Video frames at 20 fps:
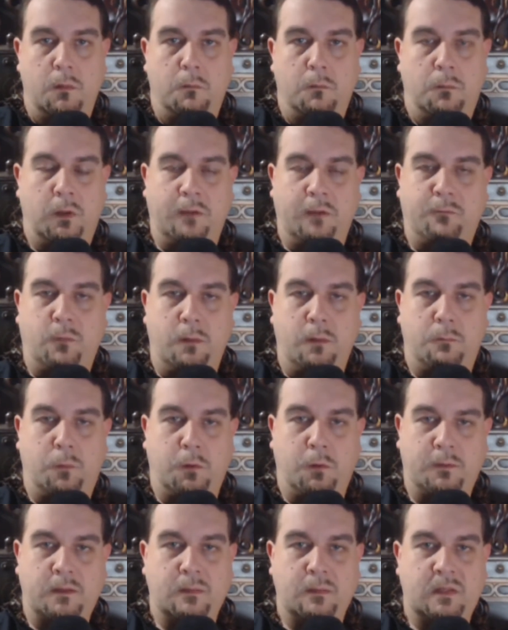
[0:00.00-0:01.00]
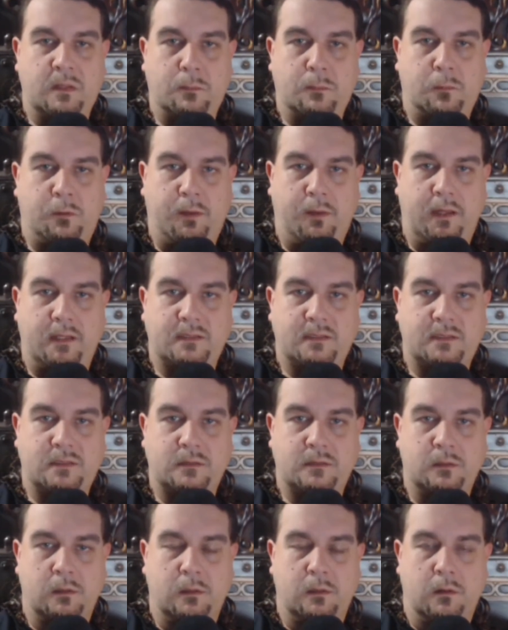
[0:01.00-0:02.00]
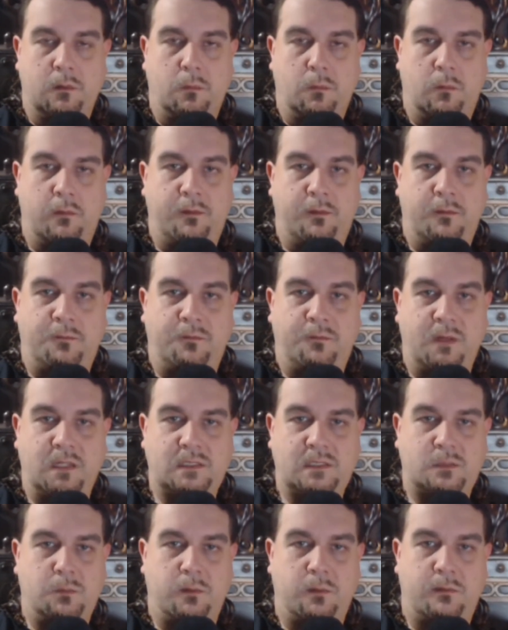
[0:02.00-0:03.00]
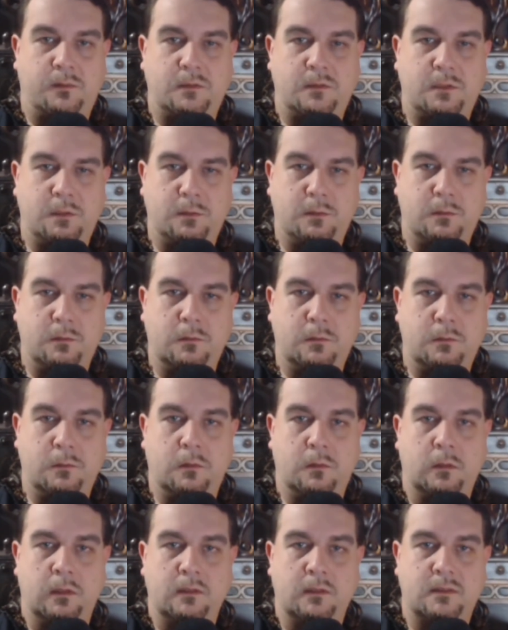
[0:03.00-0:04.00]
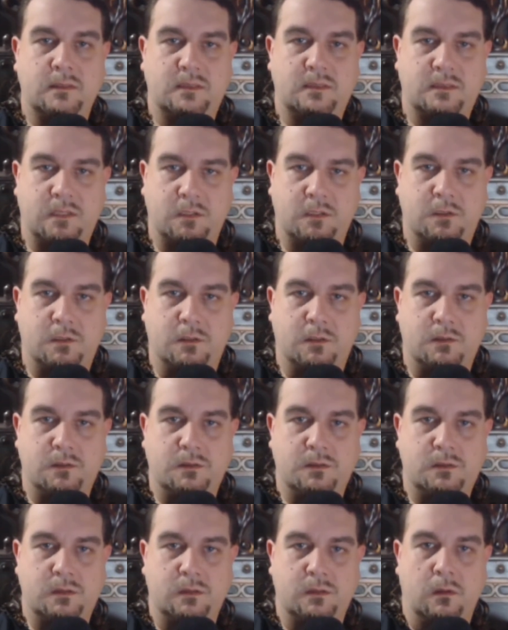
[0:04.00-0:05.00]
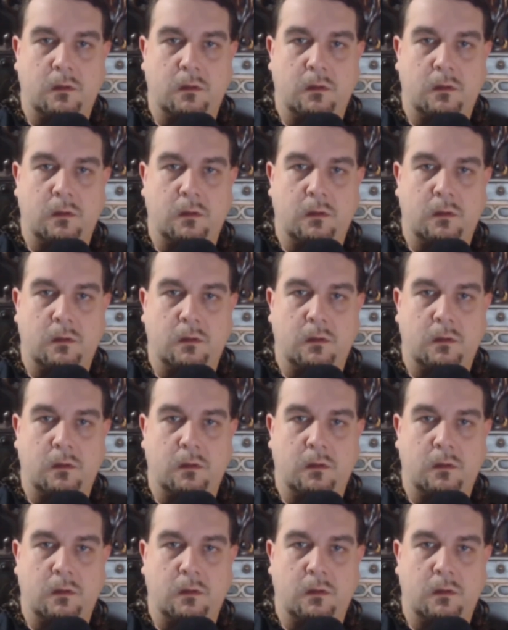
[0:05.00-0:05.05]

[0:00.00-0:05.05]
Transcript: But if we put them in a place where they're faced with two decisions,